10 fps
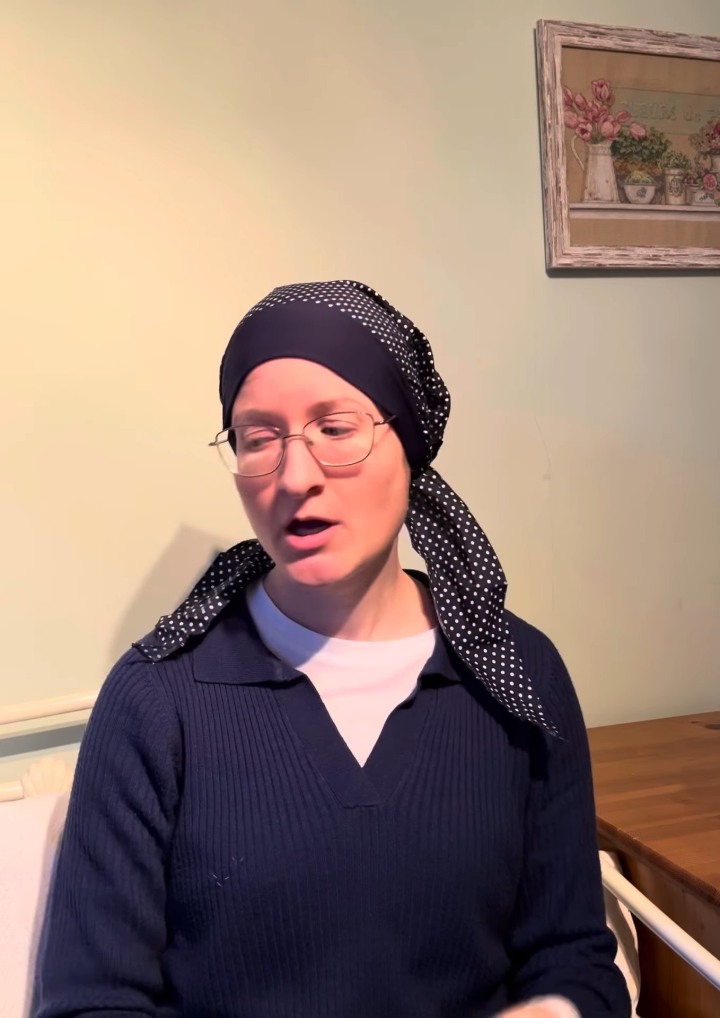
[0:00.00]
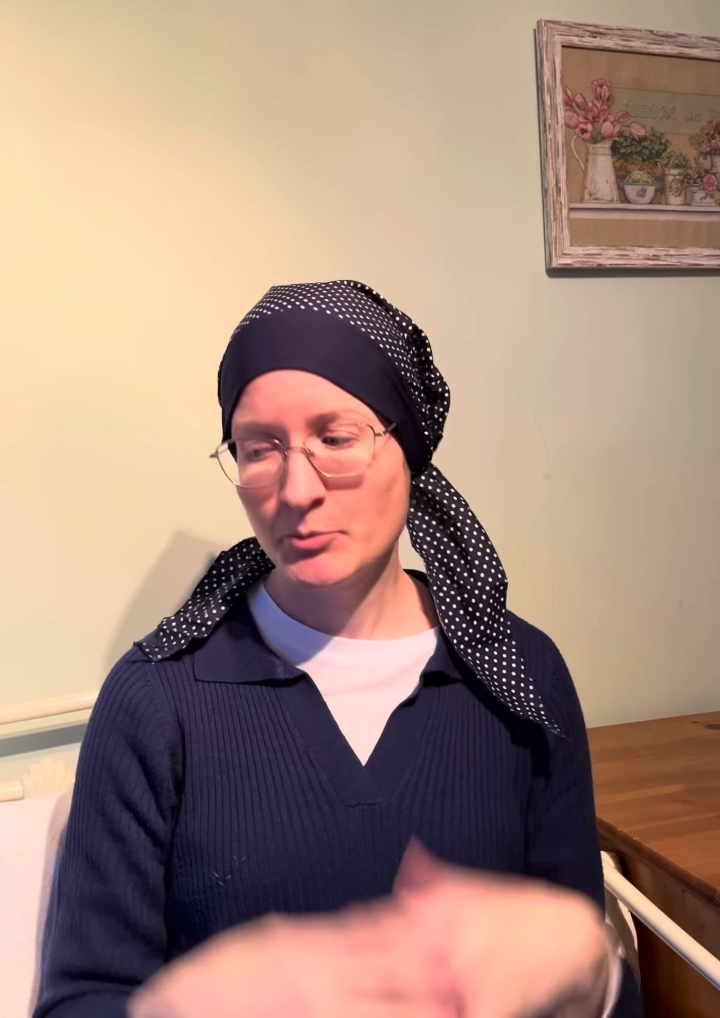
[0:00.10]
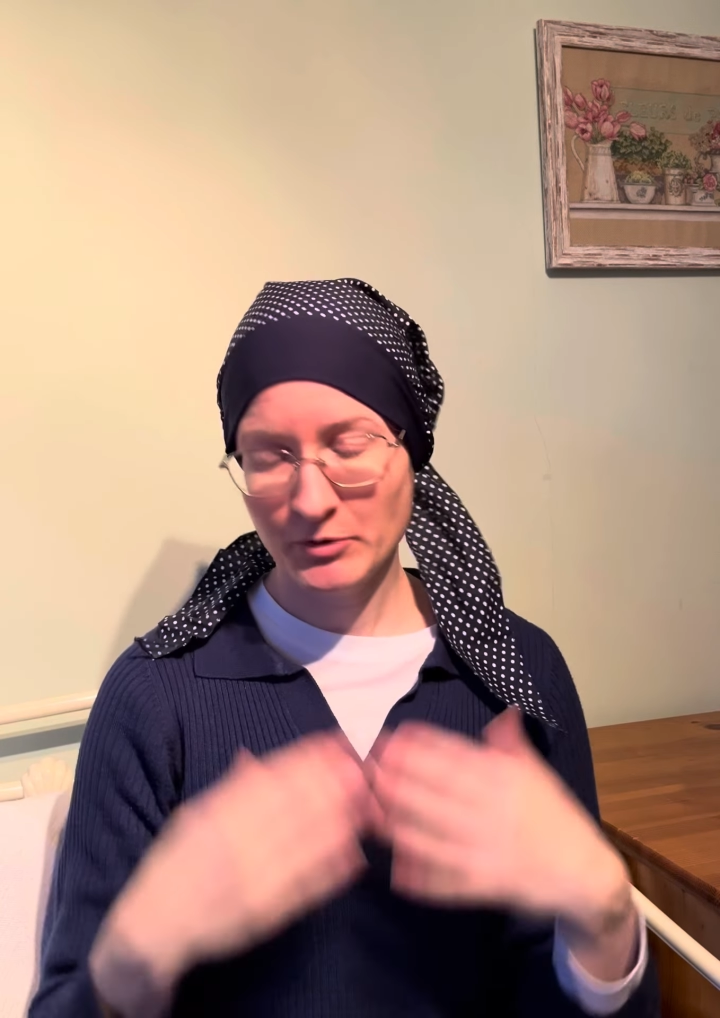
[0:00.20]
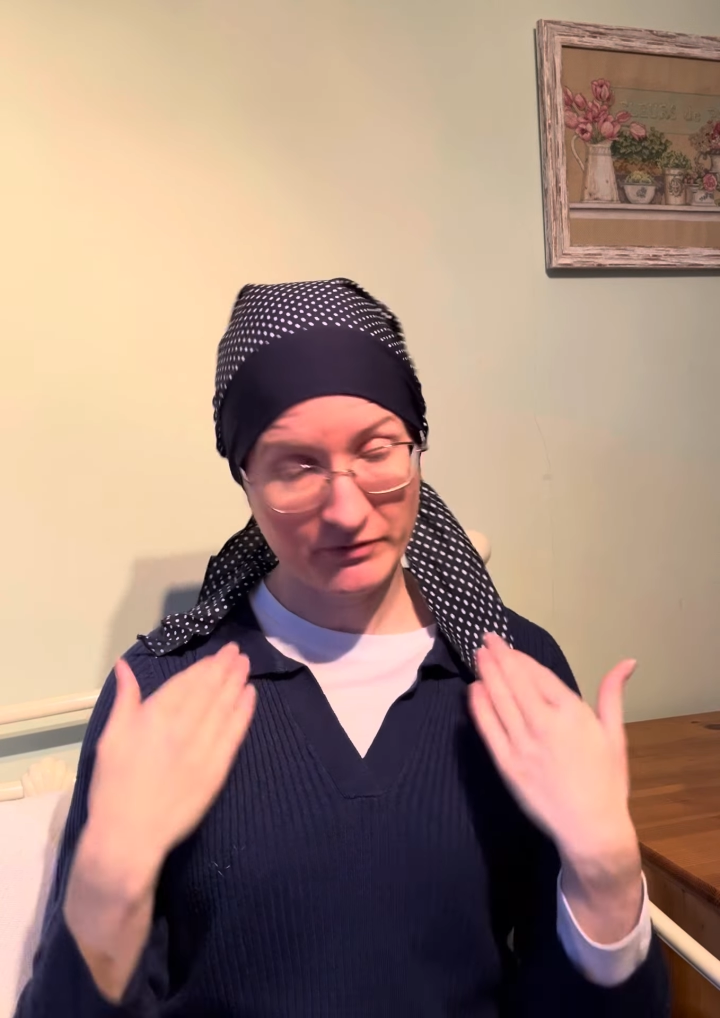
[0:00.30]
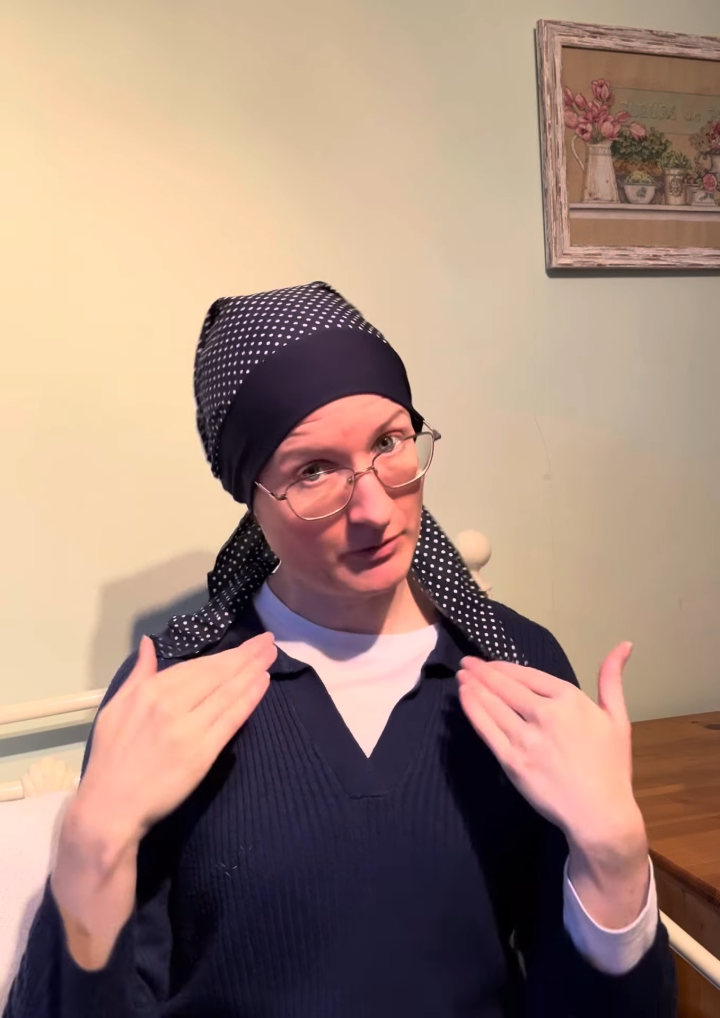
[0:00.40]

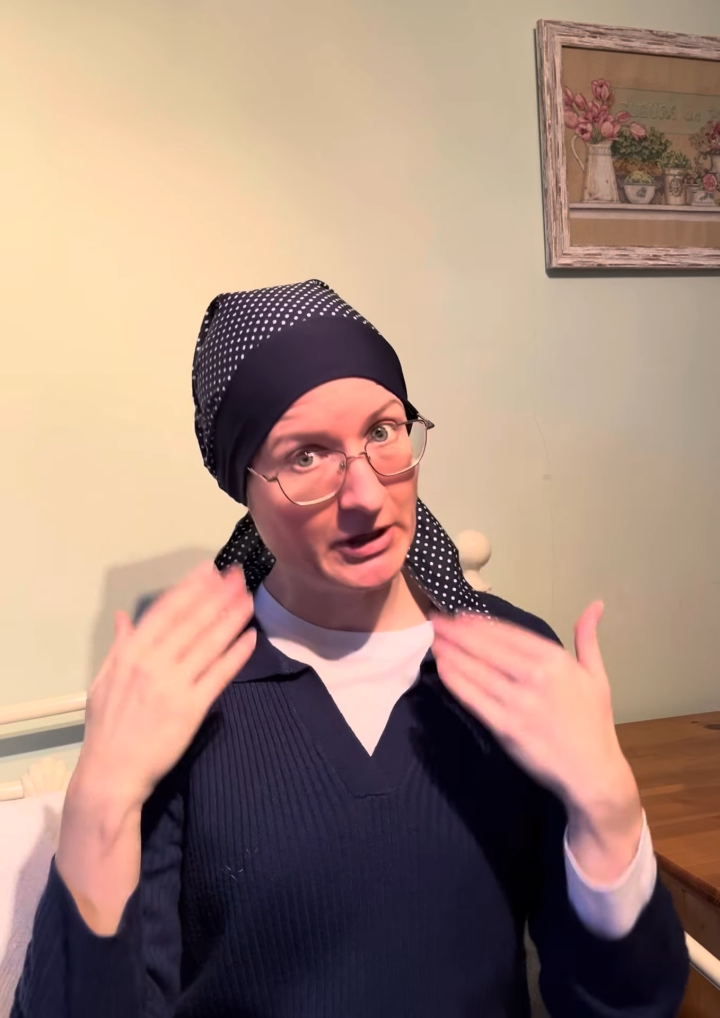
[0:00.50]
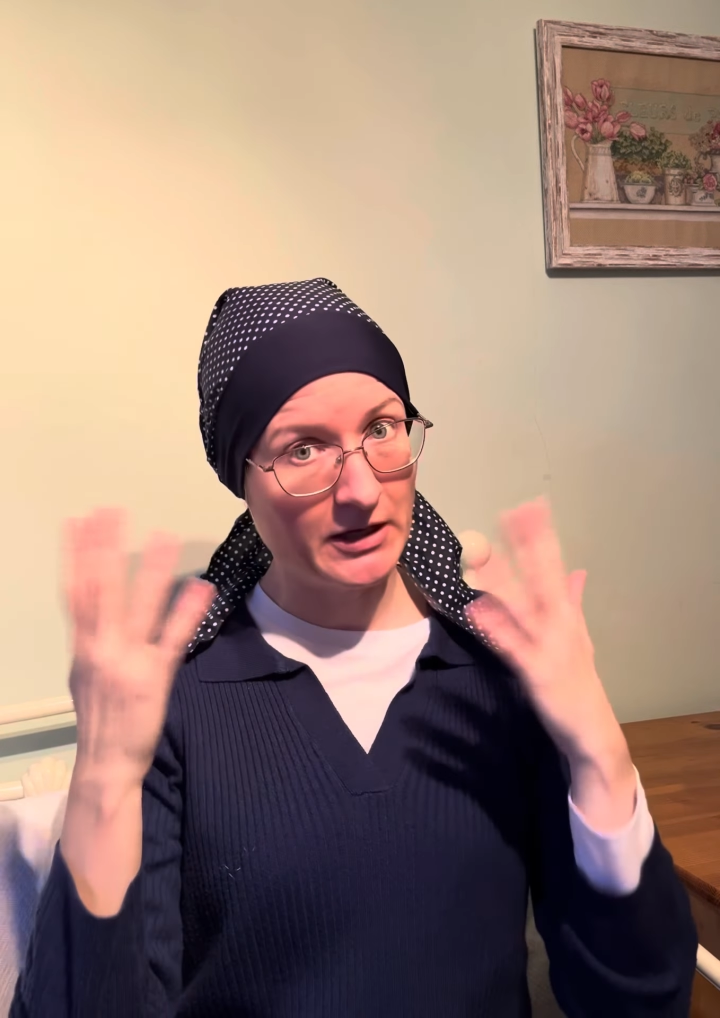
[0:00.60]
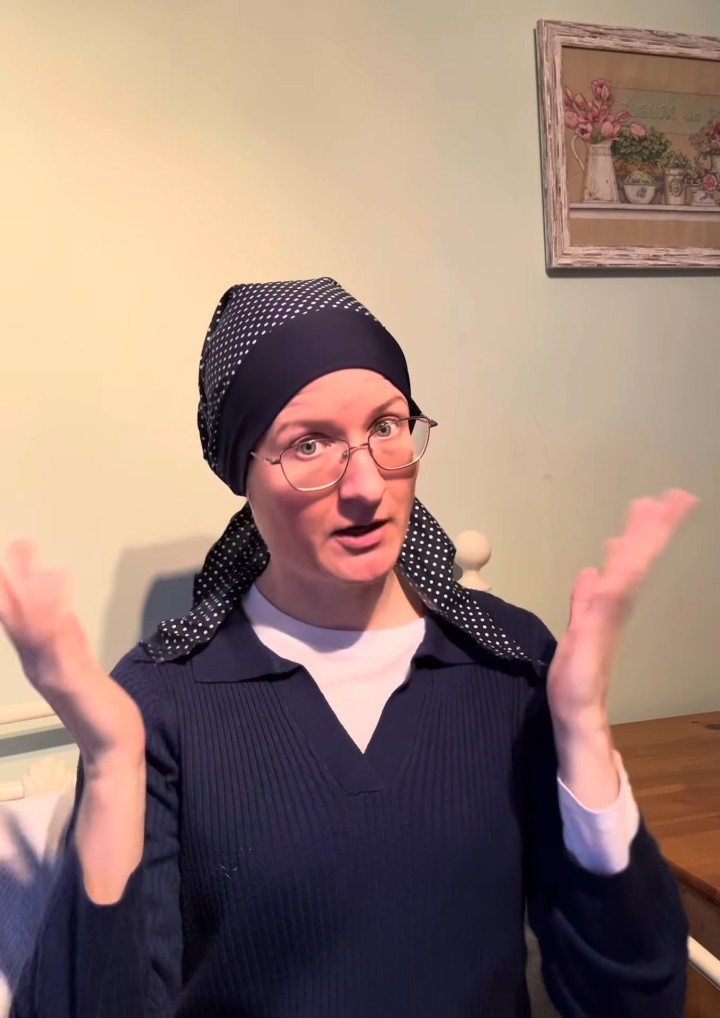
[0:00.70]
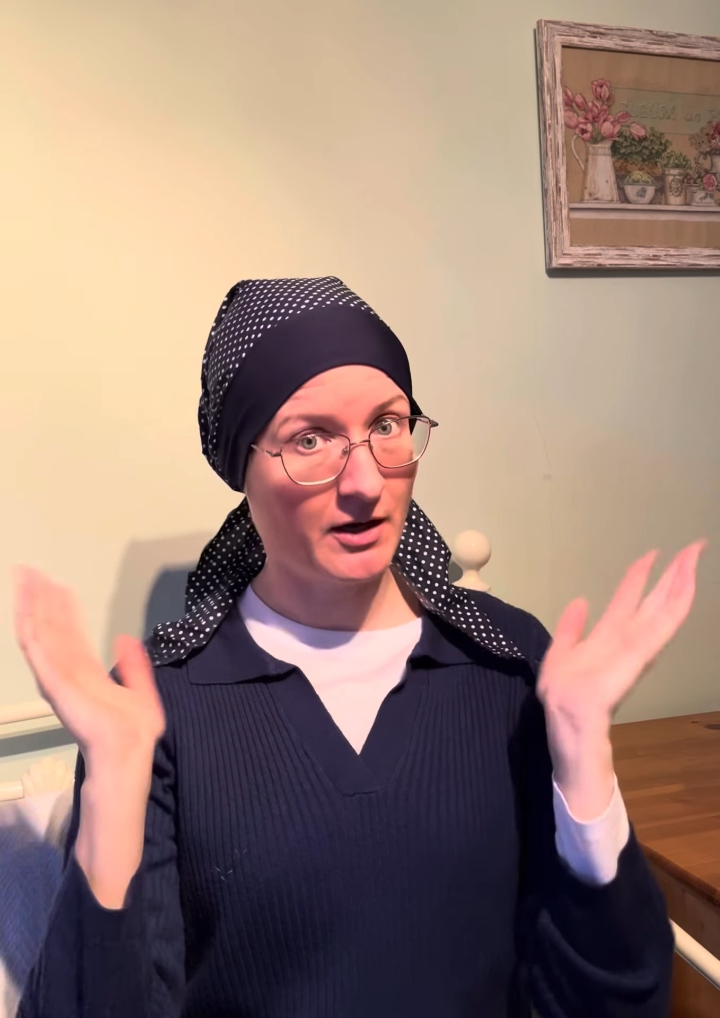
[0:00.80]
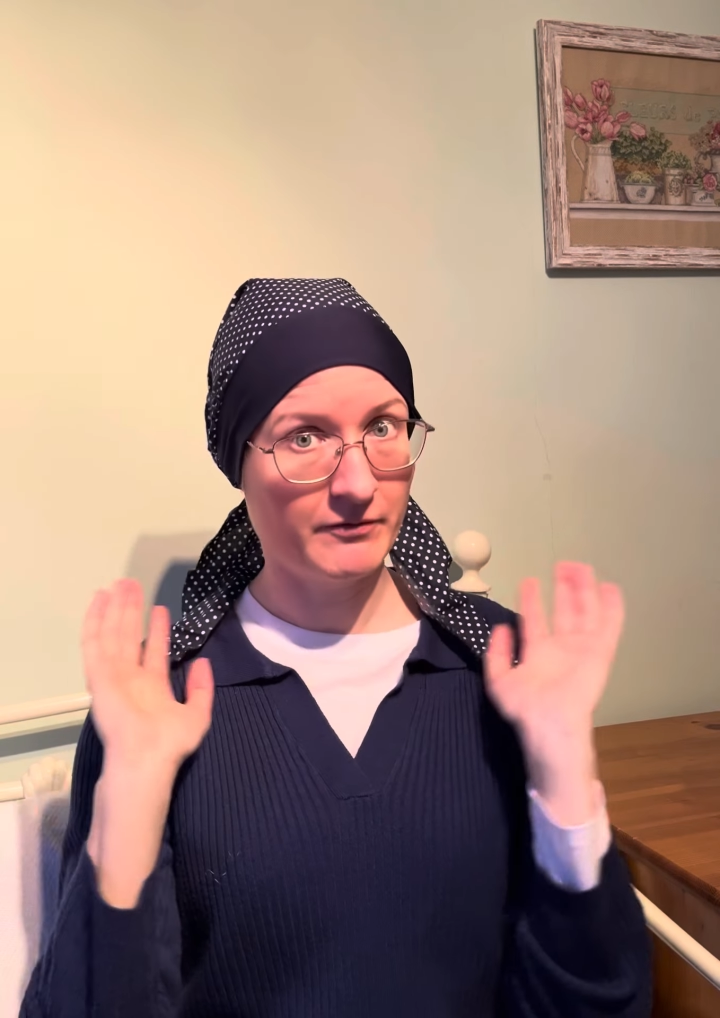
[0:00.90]
but for
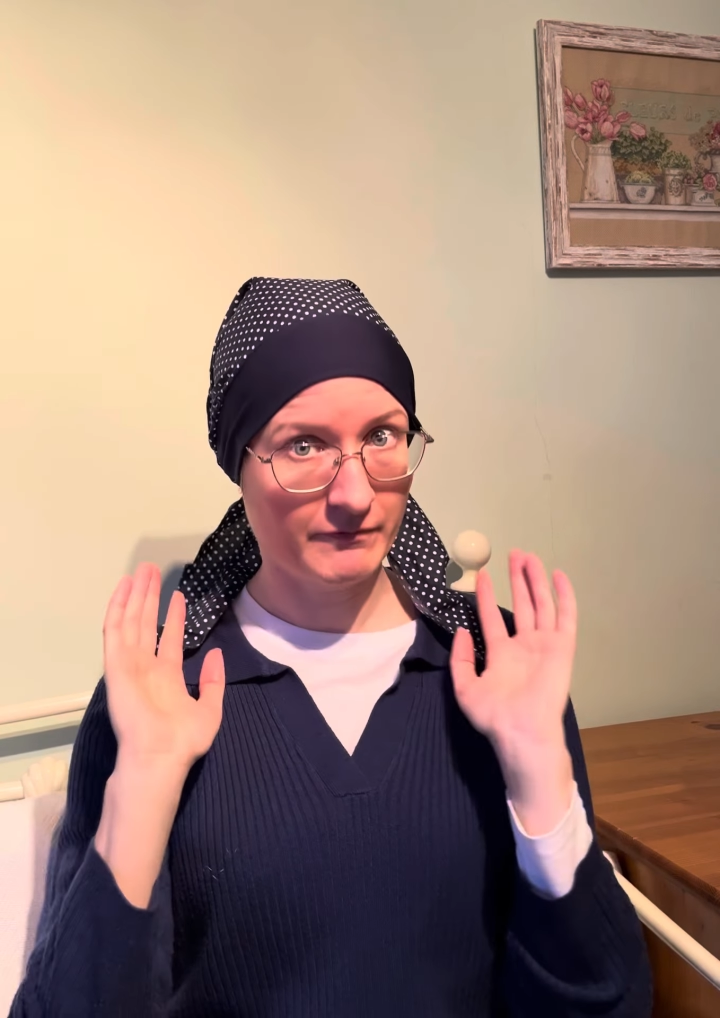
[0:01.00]
me, I'm